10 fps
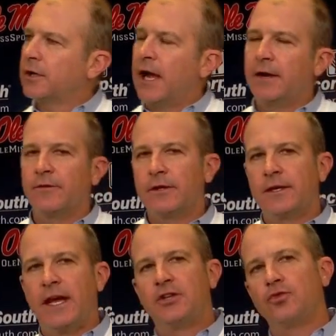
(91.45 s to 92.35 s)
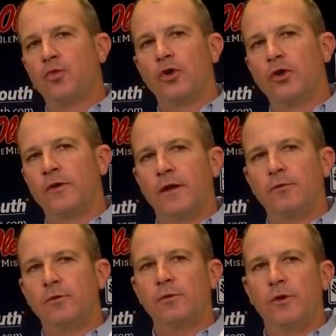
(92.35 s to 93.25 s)
kind of a catchword that
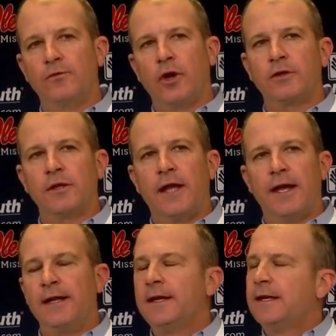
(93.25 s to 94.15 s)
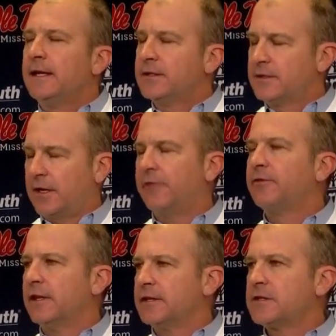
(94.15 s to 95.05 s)
when we've talked a lot is
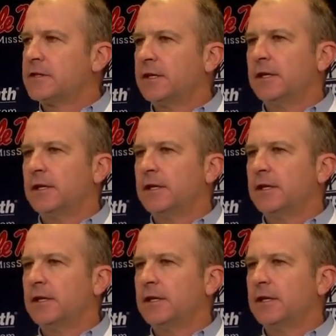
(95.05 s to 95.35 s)
toughness.